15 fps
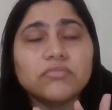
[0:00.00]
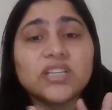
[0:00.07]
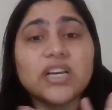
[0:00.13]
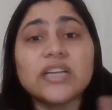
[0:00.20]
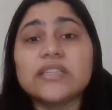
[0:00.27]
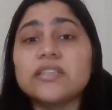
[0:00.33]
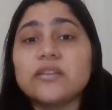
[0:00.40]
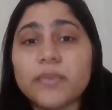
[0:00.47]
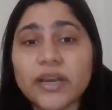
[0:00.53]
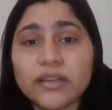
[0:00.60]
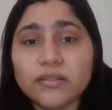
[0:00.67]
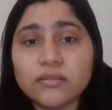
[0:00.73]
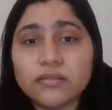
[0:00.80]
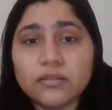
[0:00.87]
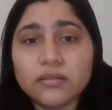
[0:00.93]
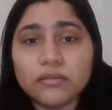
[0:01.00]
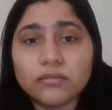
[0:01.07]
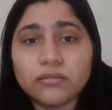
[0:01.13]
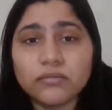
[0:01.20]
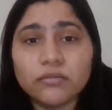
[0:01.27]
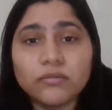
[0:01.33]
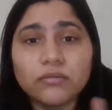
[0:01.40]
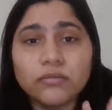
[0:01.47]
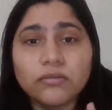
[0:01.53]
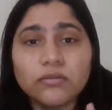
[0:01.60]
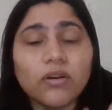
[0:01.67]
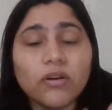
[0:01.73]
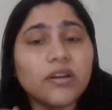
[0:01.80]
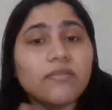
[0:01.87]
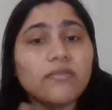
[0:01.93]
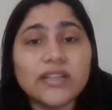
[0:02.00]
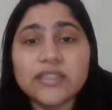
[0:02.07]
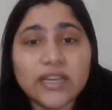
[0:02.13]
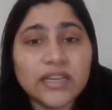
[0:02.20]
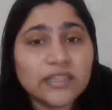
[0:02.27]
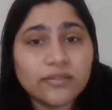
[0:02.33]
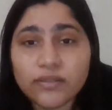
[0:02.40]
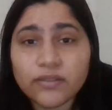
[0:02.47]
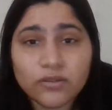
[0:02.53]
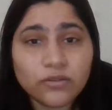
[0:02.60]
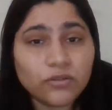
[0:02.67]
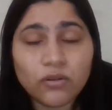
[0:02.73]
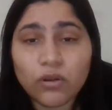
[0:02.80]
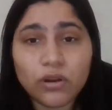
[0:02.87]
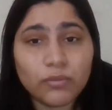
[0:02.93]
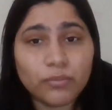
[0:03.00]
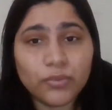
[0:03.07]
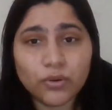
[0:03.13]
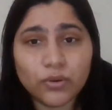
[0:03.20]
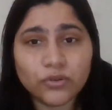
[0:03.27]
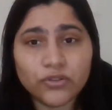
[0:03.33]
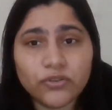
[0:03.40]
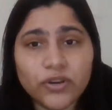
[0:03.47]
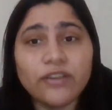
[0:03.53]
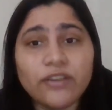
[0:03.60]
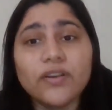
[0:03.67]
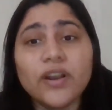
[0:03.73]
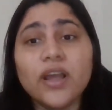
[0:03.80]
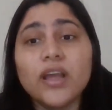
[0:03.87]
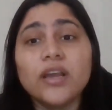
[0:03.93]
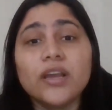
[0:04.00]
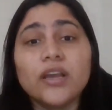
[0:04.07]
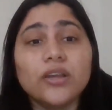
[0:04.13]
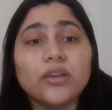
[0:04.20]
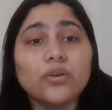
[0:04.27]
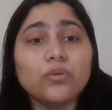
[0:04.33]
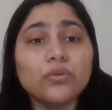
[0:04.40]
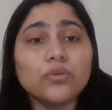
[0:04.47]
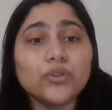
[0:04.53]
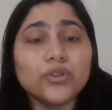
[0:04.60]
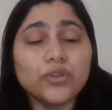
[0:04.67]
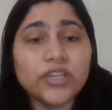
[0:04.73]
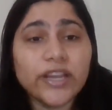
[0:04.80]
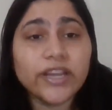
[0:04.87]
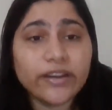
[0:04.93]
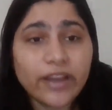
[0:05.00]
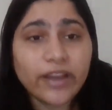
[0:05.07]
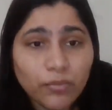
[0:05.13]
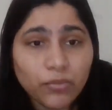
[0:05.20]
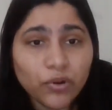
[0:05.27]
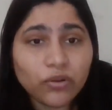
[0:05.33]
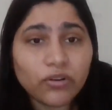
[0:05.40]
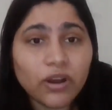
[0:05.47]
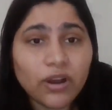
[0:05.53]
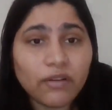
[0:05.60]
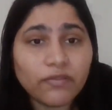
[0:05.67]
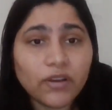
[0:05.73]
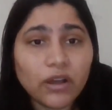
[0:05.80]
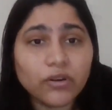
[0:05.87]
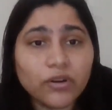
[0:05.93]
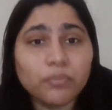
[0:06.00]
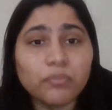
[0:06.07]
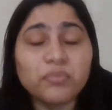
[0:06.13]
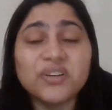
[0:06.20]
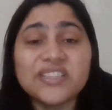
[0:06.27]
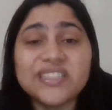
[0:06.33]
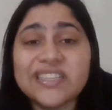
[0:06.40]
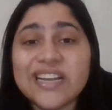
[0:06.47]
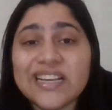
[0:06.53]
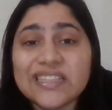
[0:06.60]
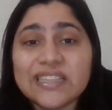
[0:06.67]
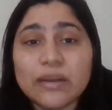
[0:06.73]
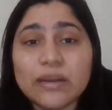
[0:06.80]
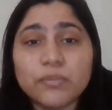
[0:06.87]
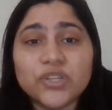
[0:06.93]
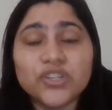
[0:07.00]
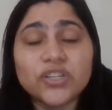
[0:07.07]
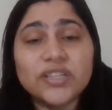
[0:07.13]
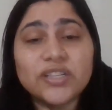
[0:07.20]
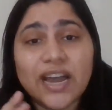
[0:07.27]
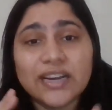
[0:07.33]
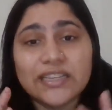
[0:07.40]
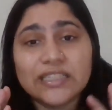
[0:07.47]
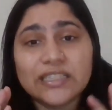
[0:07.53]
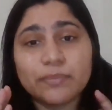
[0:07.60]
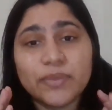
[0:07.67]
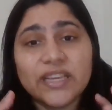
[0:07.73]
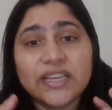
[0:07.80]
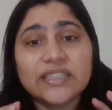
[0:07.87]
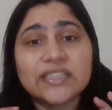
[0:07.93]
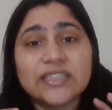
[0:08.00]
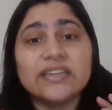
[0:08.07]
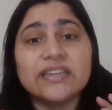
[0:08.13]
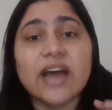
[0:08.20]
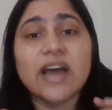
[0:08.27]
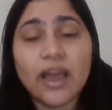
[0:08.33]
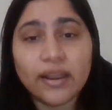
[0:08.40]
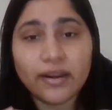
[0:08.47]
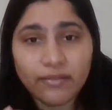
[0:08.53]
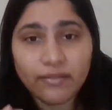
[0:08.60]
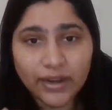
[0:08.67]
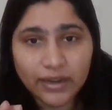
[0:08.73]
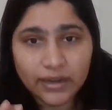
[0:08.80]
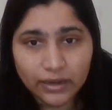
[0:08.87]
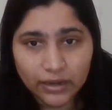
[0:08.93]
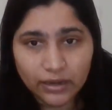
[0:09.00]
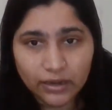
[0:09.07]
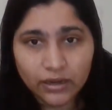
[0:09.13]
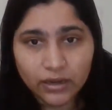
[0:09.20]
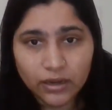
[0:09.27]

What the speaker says: customized, not a one-size-fits-all approach, right? You should take time to craft out a personalized submission that speaks directly